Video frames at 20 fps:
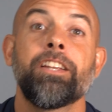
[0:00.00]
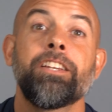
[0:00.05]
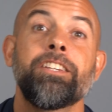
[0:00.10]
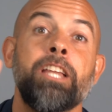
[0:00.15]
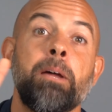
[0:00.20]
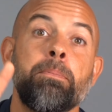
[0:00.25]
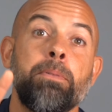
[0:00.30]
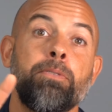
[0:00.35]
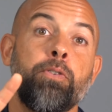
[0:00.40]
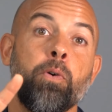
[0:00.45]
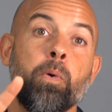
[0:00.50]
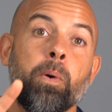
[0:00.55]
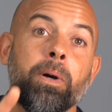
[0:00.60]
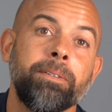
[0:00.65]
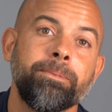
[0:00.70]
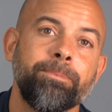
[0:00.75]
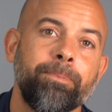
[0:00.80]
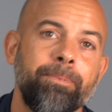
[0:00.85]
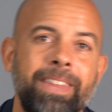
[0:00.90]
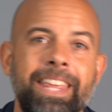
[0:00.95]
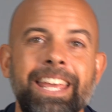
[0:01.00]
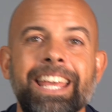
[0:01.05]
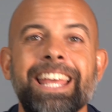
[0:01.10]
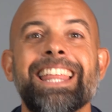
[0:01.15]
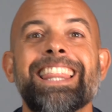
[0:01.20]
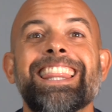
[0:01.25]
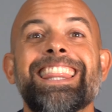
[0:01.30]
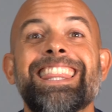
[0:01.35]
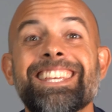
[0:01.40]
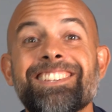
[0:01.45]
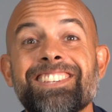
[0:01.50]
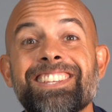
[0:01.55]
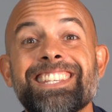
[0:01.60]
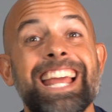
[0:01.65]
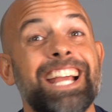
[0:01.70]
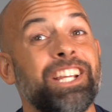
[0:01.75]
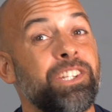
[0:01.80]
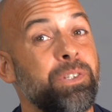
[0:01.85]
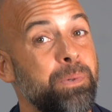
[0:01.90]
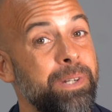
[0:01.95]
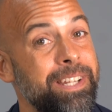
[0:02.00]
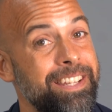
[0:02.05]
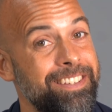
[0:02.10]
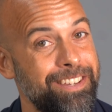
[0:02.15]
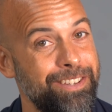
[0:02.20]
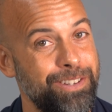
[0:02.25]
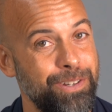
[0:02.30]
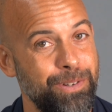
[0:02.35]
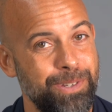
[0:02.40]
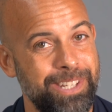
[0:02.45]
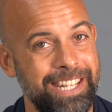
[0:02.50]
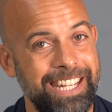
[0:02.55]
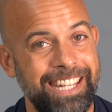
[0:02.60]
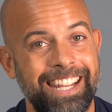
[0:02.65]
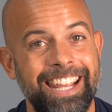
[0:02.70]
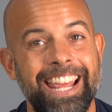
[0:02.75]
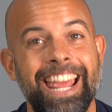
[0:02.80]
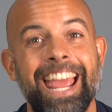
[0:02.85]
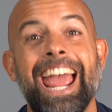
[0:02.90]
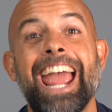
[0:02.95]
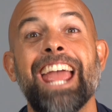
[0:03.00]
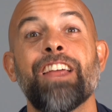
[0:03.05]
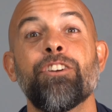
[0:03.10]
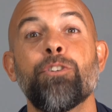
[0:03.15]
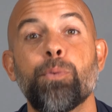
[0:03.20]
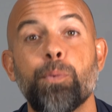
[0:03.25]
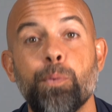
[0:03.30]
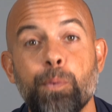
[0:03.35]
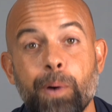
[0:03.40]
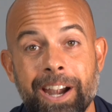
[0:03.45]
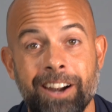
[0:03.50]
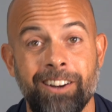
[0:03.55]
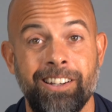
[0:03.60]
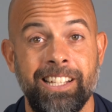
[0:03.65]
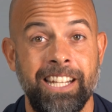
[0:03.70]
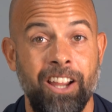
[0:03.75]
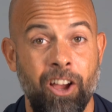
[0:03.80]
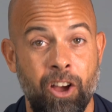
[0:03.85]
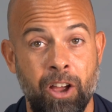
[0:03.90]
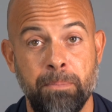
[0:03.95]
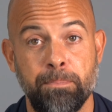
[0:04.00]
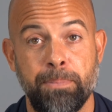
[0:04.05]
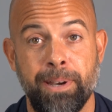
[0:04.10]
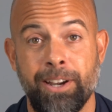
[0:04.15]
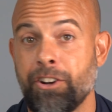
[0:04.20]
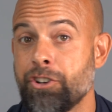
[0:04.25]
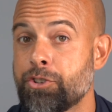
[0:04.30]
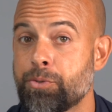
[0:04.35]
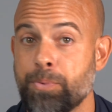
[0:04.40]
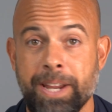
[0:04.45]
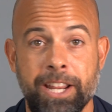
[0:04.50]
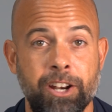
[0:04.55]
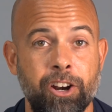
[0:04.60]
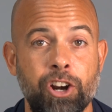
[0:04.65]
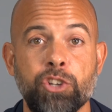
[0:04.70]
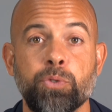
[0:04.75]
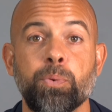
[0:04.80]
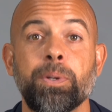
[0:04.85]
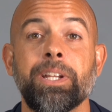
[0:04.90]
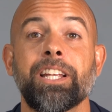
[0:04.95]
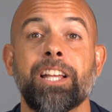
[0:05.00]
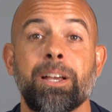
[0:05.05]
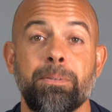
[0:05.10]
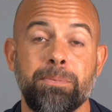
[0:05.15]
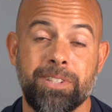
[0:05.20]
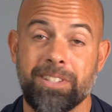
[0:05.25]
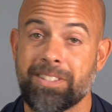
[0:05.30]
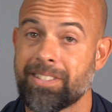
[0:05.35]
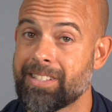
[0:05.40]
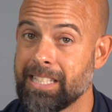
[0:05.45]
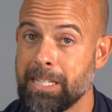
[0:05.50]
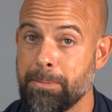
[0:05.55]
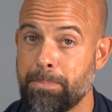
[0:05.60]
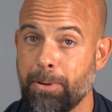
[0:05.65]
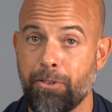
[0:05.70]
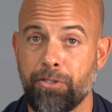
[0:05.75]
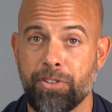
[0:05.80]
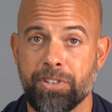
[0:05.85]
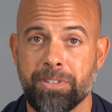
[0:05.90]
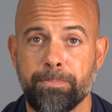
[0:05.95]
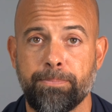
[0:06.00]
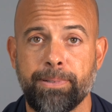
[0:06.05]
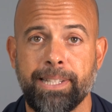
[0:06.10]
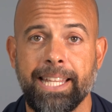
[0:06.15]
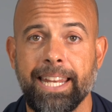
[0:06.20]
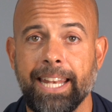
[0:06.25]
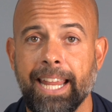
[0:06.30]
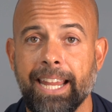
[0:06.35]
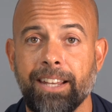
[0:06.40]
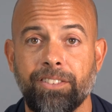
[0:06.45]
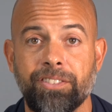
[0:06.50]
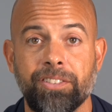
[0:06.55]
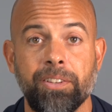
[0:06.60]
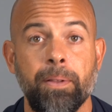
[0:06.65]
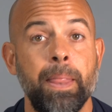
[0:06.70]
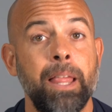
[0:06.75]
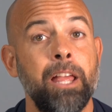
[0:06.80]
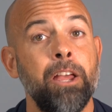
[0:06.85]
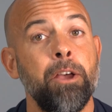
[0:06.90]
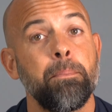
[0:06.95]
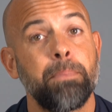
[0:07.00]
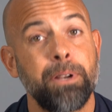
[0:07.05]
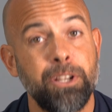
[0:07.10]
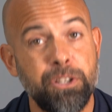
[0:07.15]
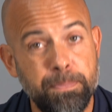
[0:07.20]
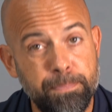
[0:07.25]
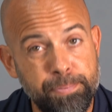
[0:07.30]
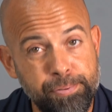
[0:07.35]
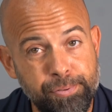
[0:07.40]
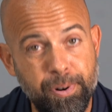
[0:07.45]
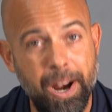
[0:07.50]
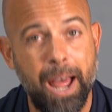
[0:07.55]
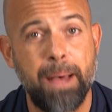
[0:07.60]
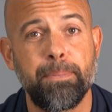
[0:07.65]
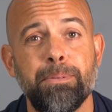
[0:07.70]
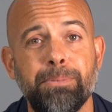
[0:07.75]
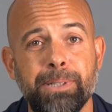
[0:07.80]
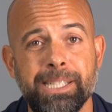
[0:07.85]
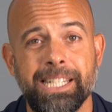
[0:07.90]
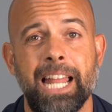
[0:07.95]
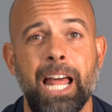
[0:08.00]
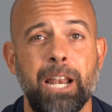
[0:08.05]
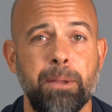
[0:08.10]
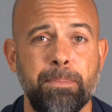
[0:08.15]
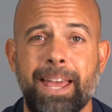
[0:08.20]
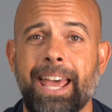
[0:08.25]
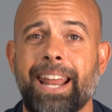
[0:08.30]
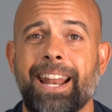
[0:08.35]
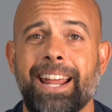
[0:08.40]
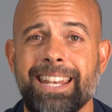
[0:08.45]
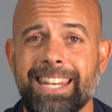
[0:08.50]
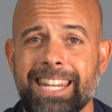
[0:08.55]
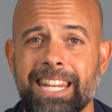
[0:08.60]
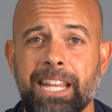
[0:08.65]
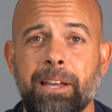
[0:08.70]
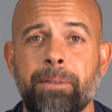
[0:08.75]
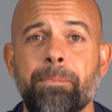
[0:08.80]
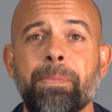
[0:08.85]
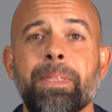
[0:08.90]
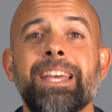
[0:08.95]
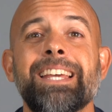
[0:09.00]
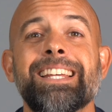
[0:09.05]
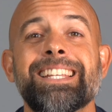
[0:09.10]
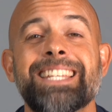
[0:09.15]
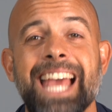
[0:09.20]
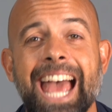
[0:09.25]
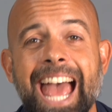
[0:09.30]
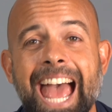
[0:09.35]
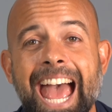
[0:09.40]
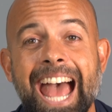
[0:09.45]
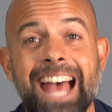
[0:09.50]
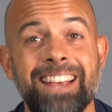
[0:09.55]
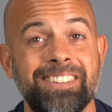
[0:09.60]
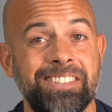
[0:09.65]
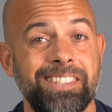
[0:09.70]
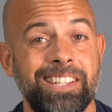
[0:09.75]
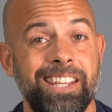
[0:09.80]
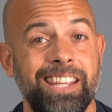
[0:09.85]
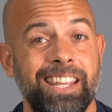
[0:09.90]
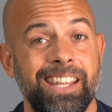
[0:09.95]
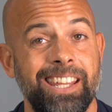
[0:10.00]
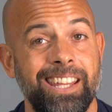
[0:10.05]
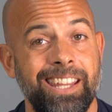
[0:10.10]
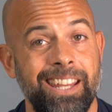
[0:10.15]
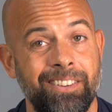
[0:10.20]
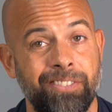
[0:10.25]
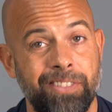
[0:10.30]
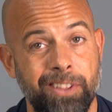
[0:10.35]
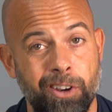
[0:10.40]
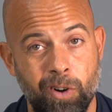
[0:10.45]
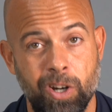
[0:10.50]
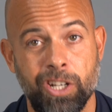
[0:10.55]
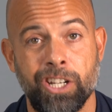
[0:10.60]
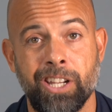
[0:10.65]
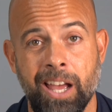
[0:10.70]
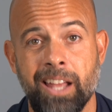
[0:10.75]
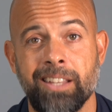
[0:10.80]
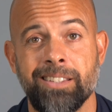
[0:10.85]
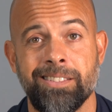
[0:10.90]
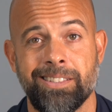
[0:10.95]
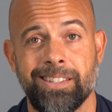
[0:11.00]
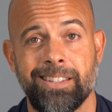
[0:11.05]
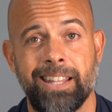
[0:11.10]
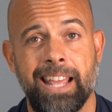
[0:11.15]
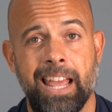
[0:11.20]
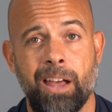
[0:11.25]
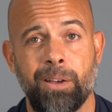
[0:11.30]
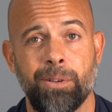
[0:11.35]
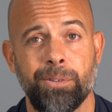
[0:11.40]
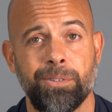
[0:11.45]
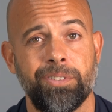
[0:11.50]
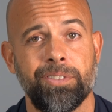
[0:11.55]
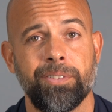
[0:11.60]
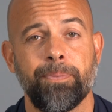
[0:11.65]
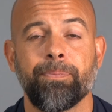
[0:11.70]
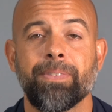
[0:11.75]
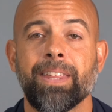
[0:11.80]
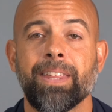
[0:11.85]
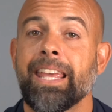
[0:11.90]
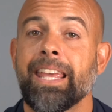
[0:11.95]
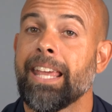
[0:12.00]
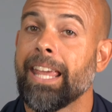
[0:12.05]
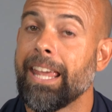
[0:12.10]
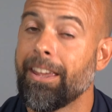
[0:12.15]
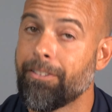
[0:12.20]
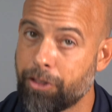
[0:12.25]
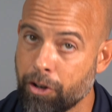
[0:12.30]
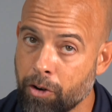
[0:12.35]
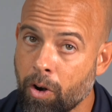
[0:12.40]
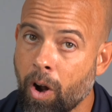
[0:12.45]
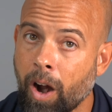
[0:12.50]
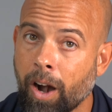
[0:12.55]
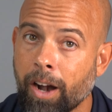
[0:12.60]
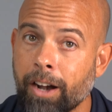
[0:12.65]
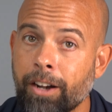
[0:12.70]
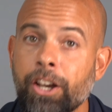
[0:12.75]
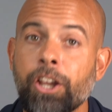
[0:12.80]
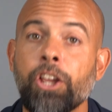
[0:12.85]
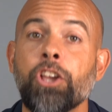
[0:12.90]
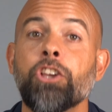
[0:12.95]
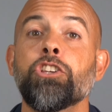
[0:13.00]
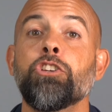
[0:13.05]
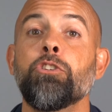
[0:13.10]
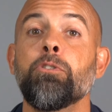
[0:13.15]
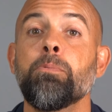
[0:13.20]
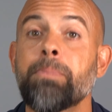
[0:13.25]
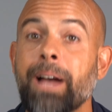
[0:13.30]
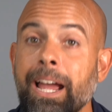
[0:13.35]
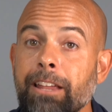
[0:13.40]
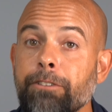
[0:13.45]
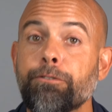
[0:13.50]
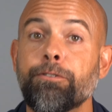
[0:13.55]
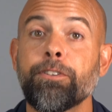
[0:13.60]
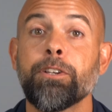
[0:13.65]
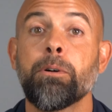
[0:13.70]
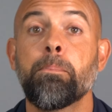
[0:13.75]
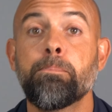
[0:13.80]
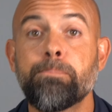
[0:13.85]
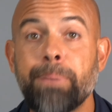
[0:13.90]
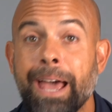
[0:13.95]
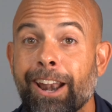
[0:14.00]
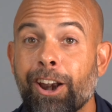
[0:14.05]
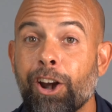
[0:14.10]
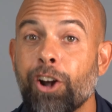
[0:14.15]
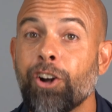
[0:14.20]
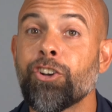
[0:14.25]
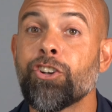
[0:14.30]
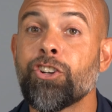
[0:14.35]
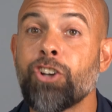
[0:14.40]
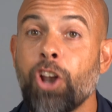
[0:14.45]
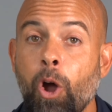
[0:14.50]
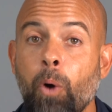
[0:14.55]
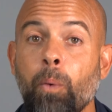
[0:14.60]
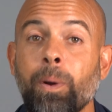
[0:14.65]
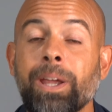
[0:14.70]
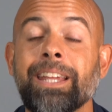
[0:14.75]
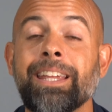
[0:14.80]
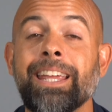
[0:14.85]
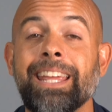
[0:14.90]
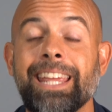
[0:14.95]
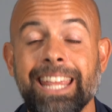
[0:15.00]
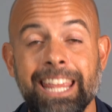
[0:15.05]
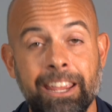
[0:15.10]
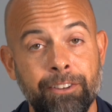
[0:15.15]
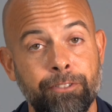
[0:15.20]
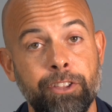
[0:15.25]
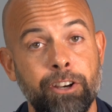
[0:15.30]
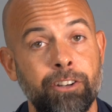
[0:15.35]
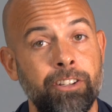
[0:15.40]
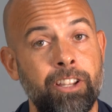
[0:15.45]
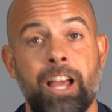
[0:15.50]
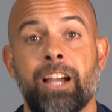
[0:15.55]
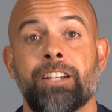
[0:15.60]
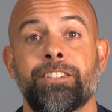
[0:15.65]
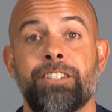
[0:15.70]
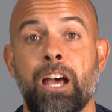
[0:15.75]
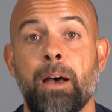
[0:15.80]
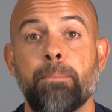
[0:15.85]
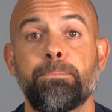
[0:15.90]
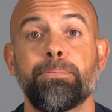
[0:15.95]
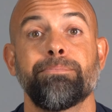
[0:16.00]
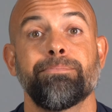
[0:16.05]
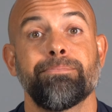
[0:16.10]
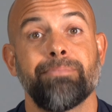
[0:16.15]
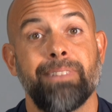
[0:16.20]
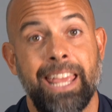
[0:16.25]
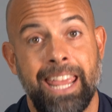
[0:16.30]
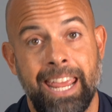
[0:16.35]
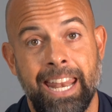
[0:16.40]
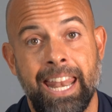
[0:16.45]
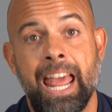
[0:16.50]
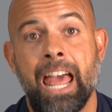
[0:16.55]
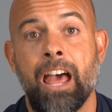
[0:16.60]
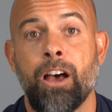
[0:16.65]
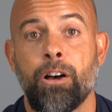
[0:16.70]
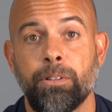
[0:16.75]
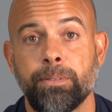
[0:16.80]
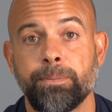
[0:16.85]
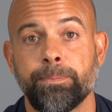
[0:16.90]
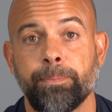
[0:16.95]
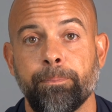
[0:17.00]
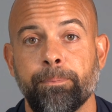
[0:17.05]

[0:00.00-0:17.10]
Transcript: Number 4, this next one is a doozy and rarely on parents' radars when it comes to sleepovers and playdates. But it's probably not a bad idea to ask if there are guns in the house. If there are, you might feel better knowing if they're locked up and how.